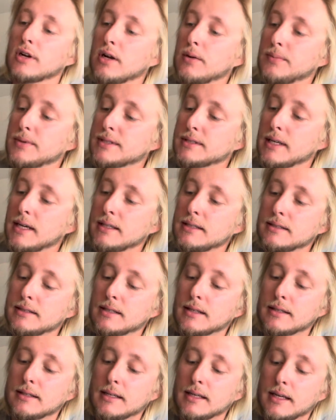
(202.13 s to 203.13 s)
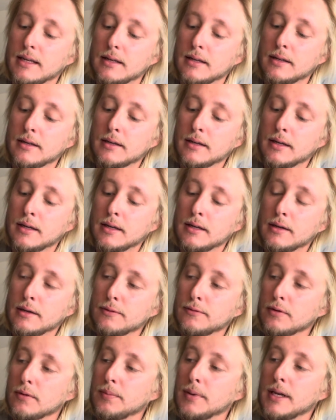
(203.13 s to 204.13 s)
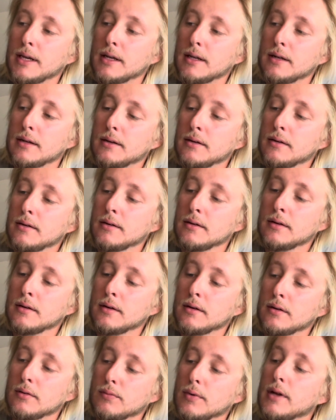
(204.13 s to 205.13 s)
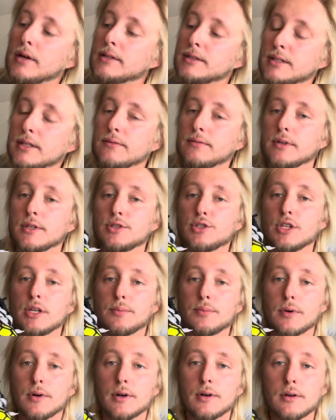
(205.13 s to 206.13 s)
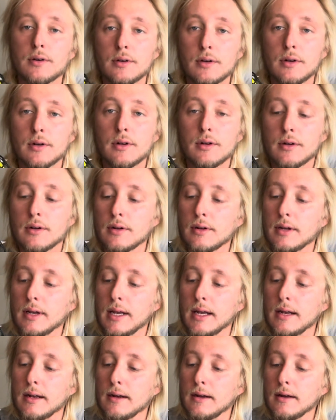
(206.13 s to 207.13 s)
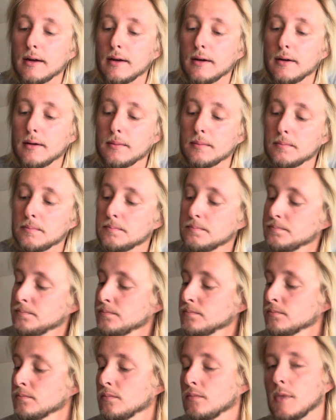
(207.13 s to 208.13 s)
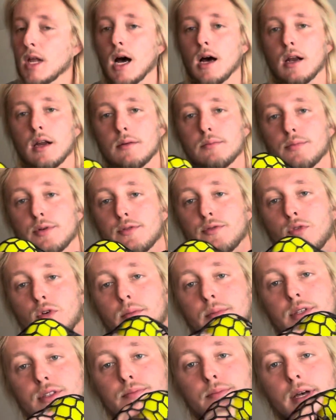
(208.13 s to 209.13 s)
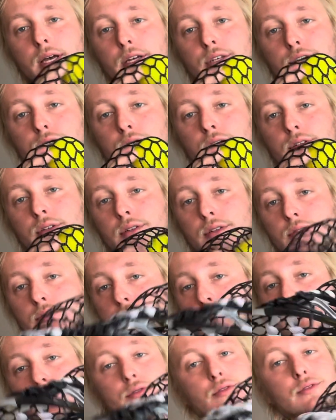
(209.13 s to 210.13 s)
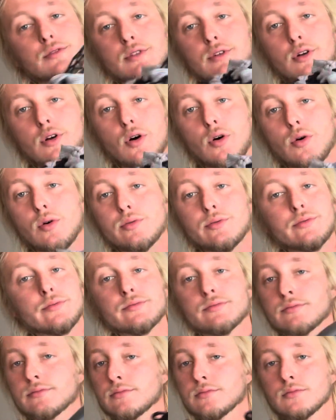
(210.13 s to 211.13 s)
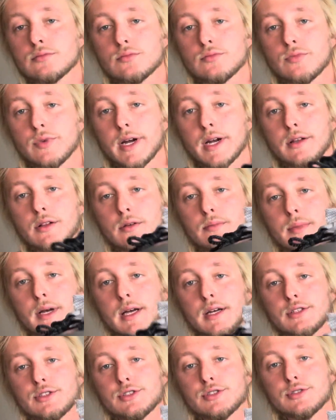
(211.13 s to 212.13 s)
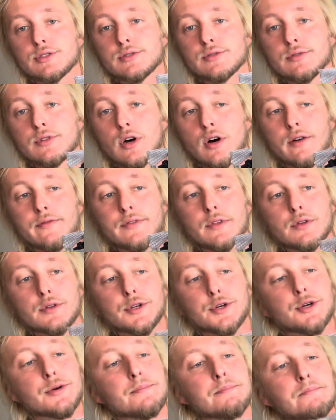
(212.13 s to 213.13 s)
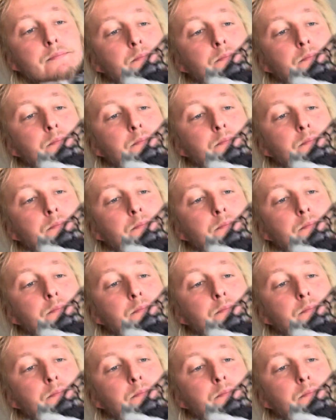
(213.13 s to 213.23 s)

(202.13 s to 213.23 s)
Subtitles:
up as nice as it did for being relatively cheaper and not performance mesh, just good old regular mesh off the loom.